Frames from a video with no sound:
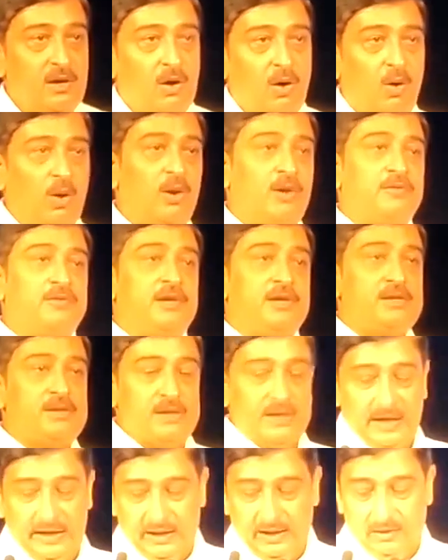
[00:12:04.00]
All of this
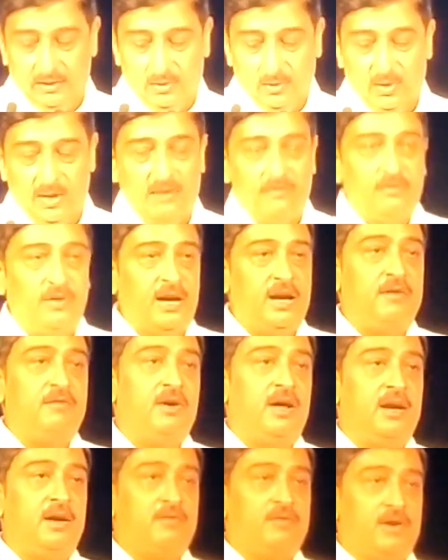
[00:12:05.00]
leading to a very,
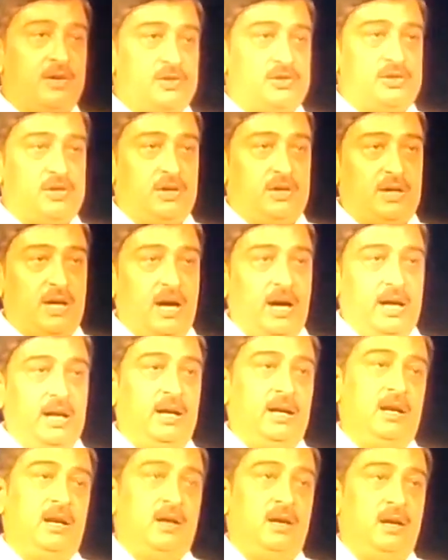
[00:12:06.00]
very
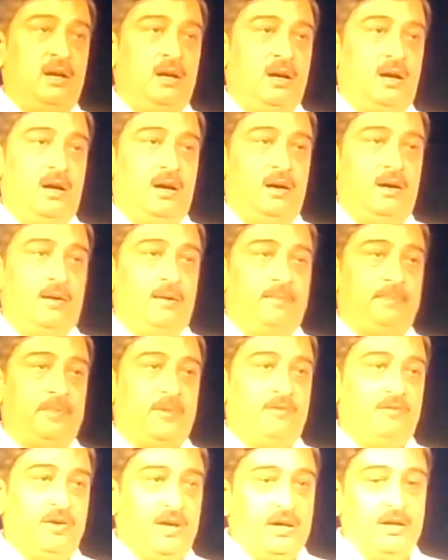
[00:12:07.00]
versatile
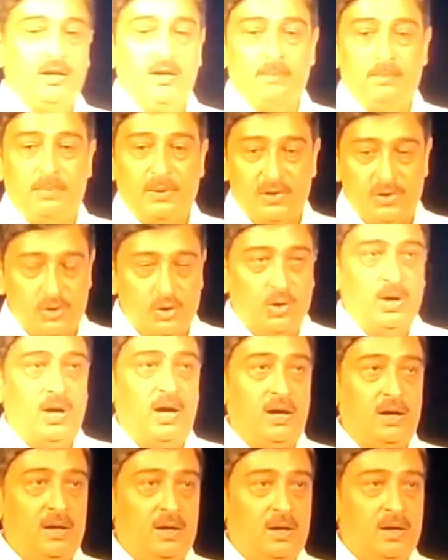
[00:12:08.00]
vehicle
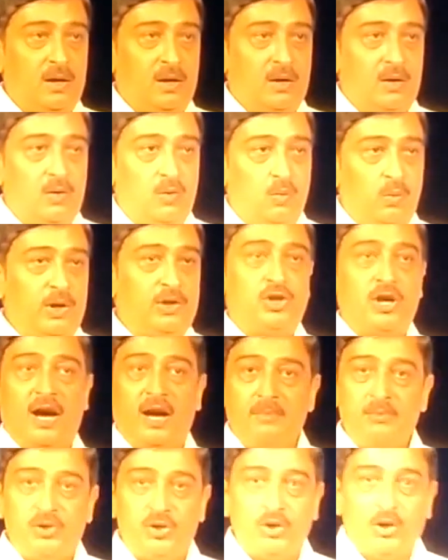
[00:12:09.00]
persona, which
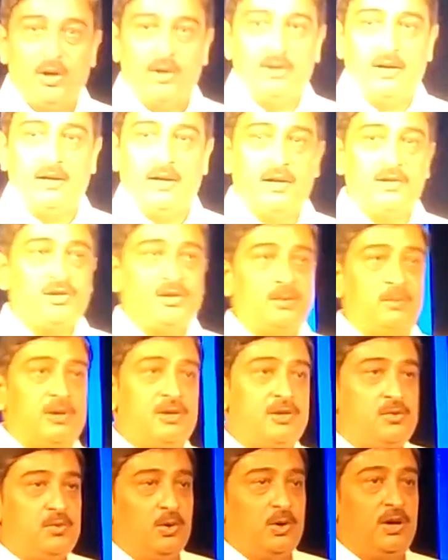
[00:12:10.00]
I'm sure the
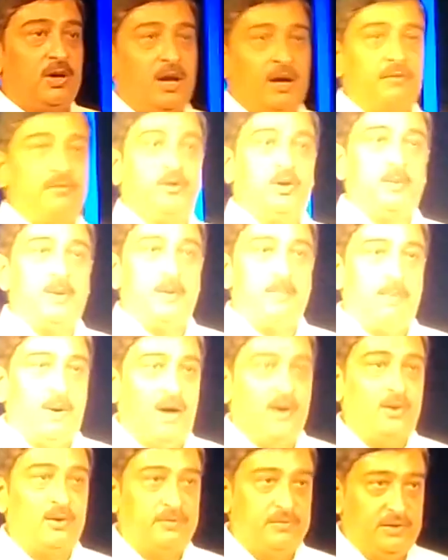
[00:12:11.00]
customers would love to be
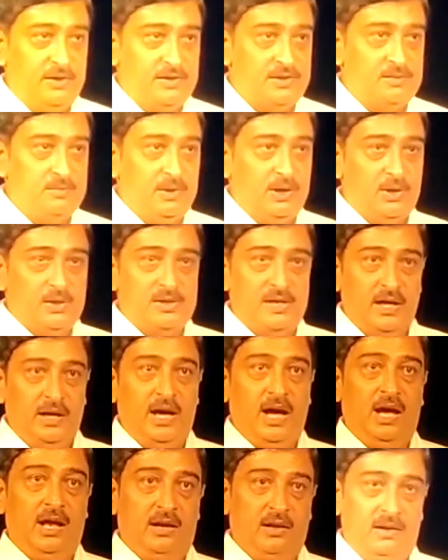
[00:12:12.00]
part of this, because
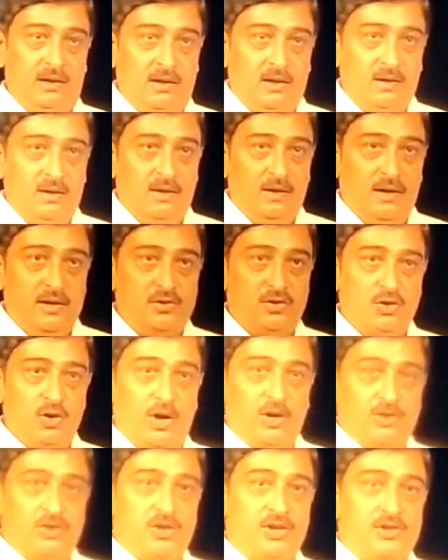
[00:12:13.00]
again, it's
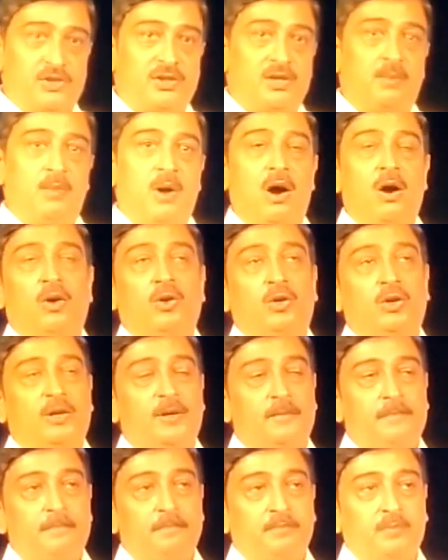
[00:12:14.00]
not just about